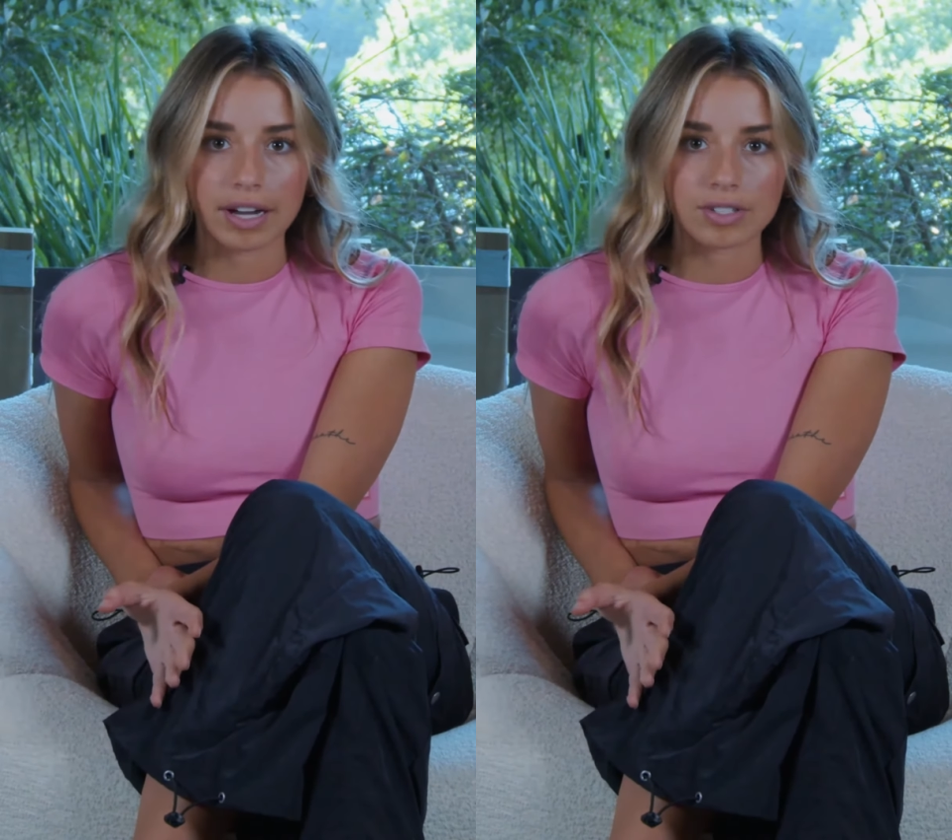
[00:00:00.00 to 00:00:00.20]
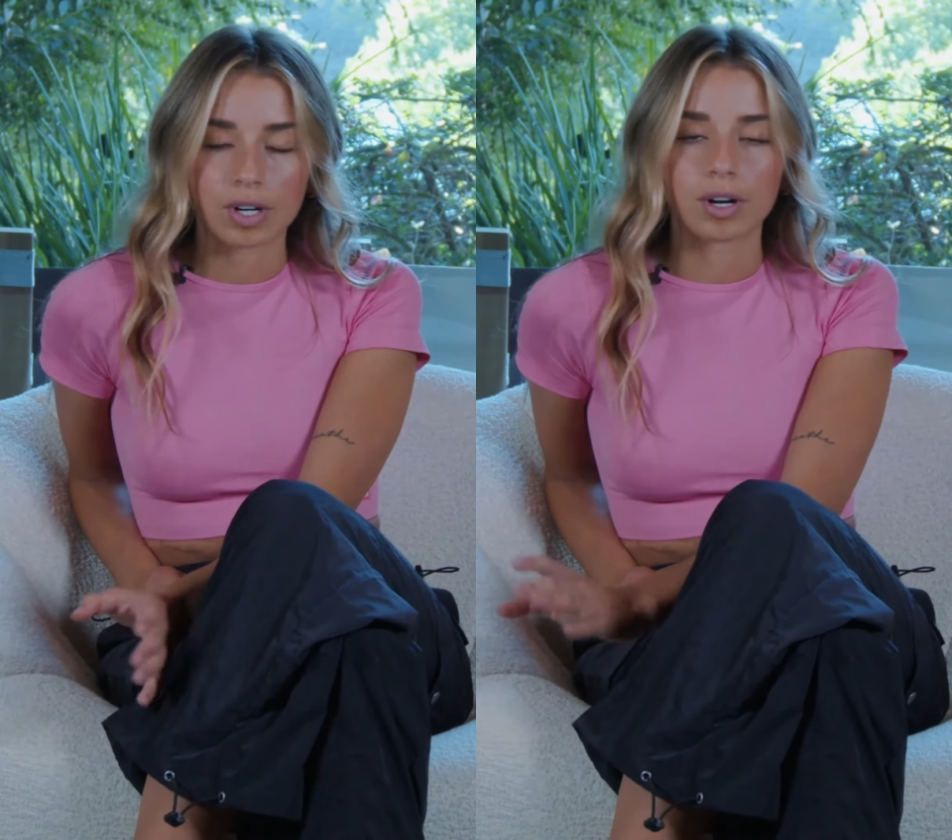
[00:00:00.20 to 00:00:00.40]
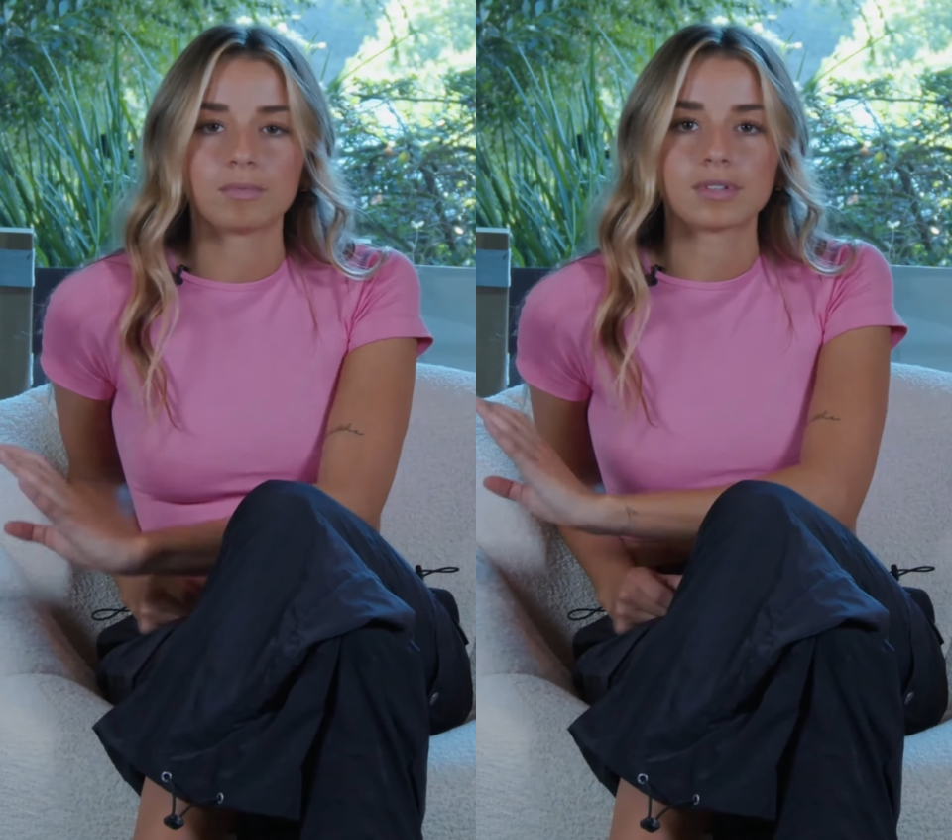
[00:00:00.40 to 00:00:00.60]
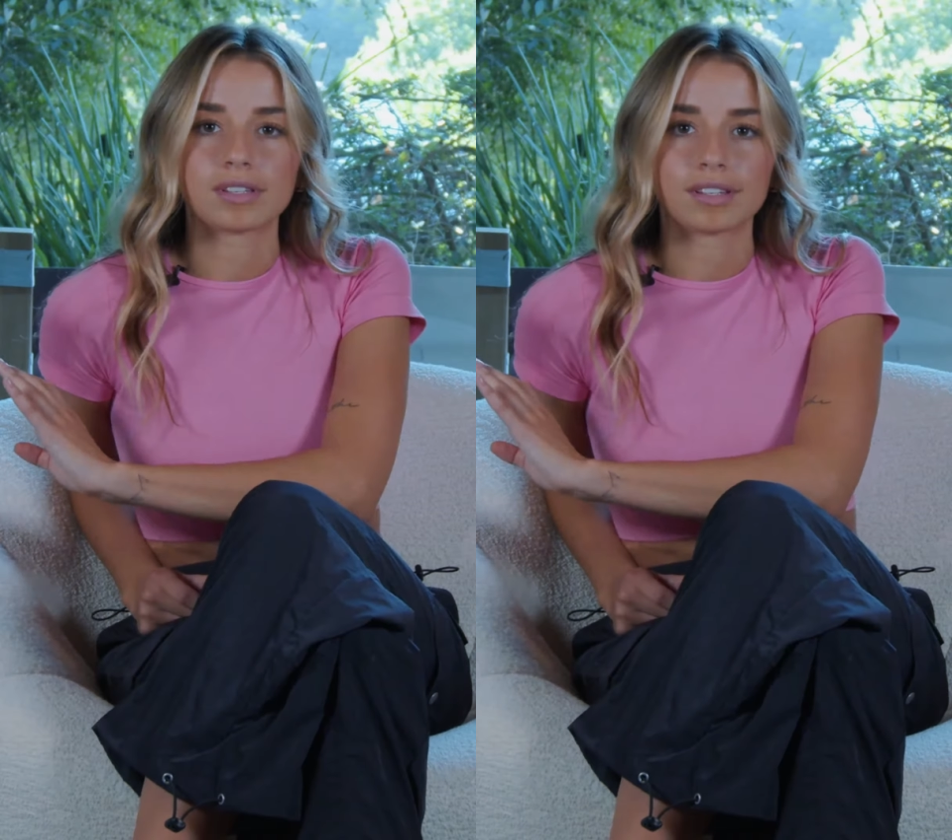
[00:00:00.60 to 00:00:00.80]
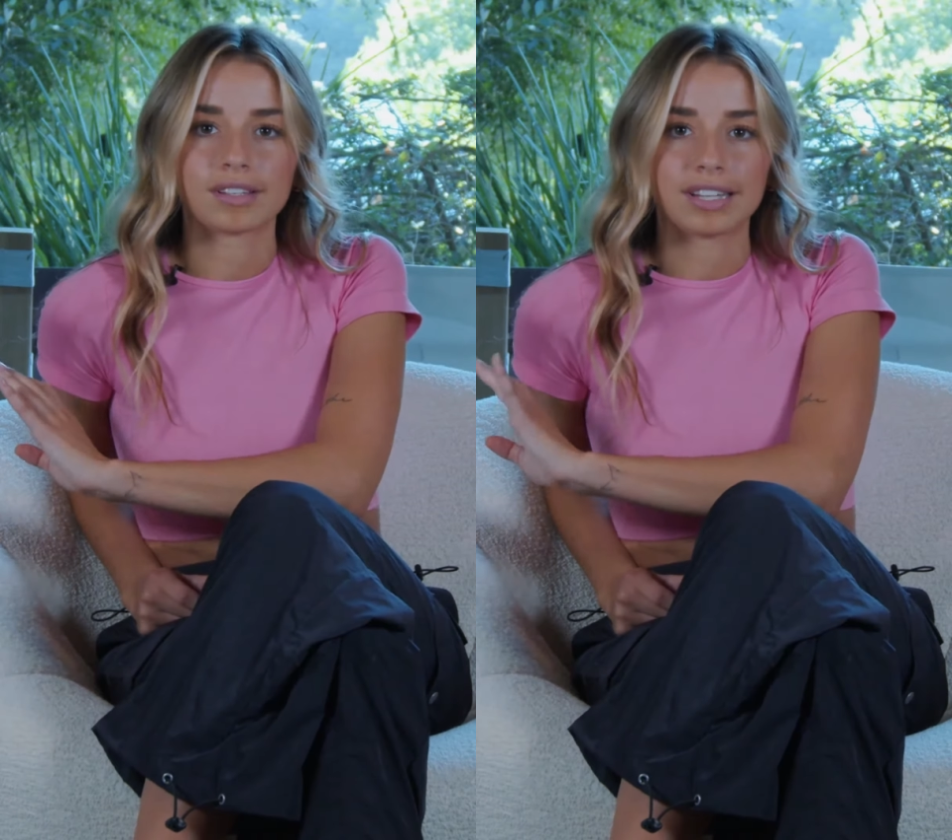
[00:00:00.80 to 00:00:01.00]
great
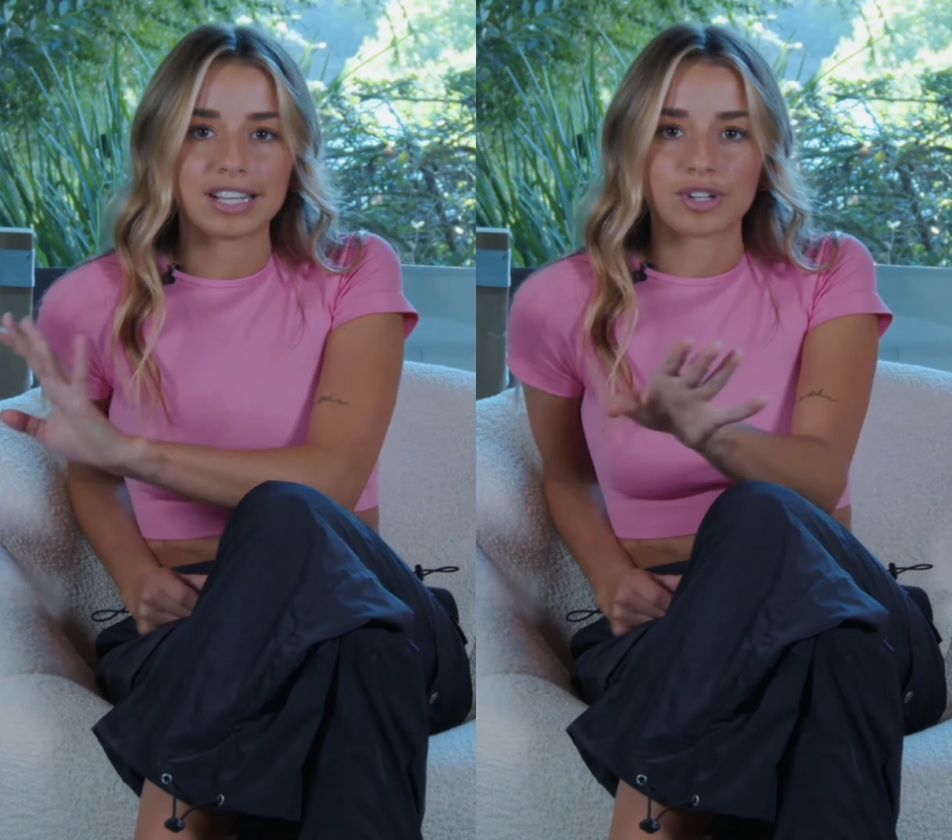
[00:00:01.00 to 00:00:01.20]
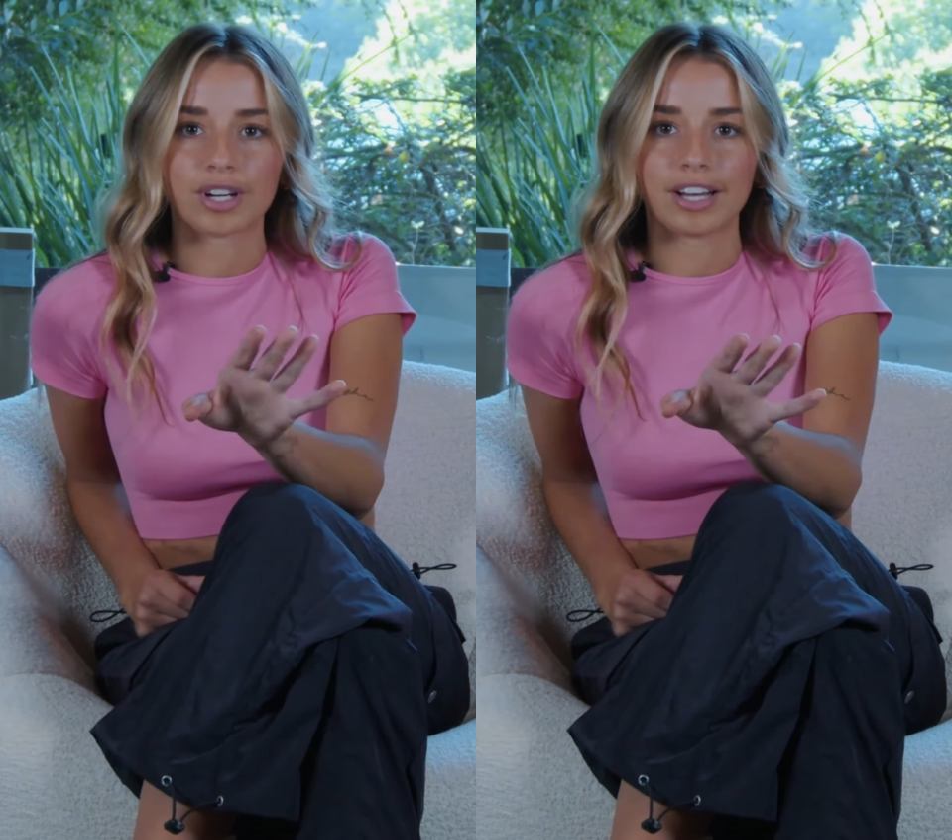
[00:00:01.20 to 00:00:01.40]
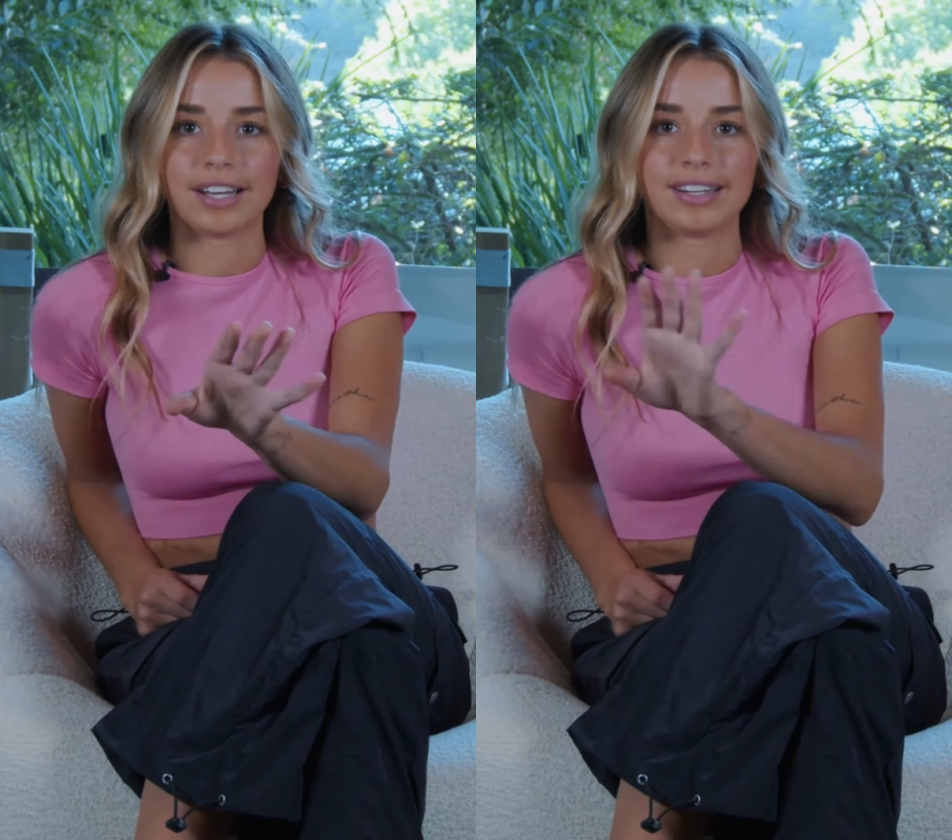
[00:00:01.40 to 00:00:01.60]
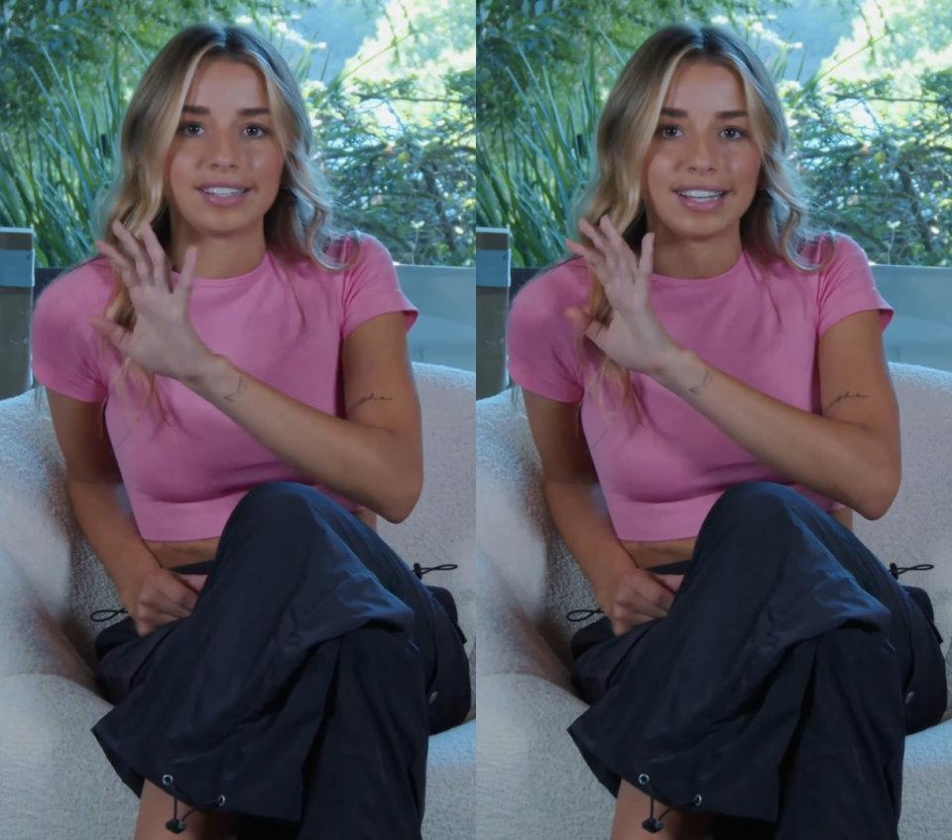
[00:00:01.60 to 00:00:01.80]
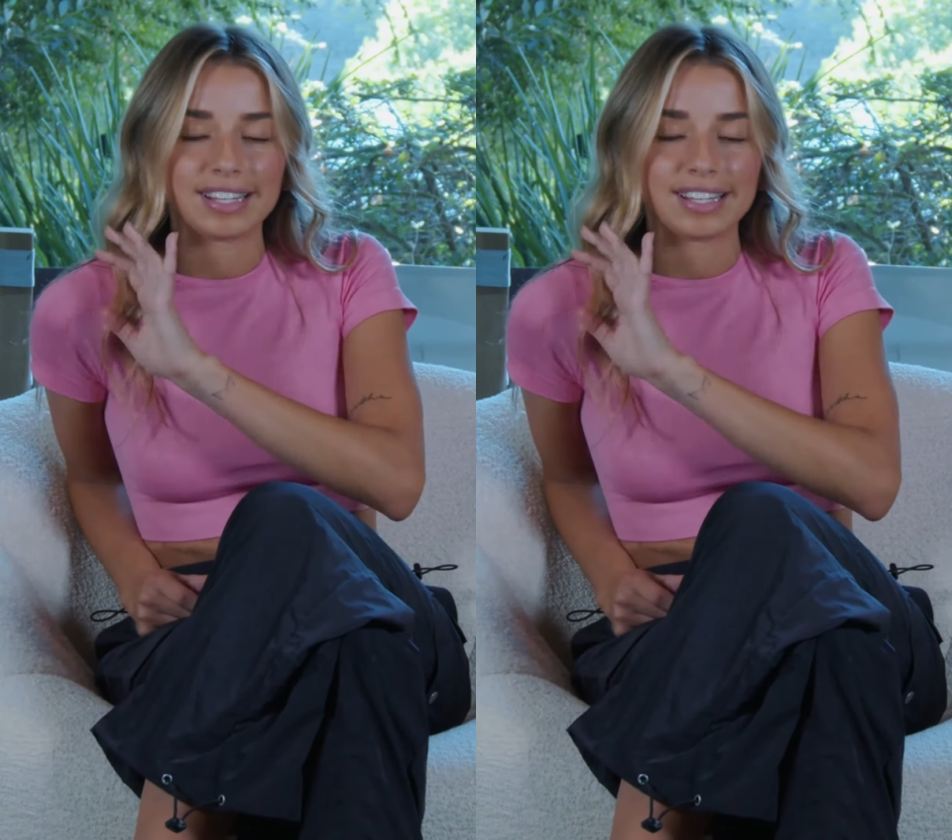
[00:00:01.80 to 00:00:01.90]
terms, things are good,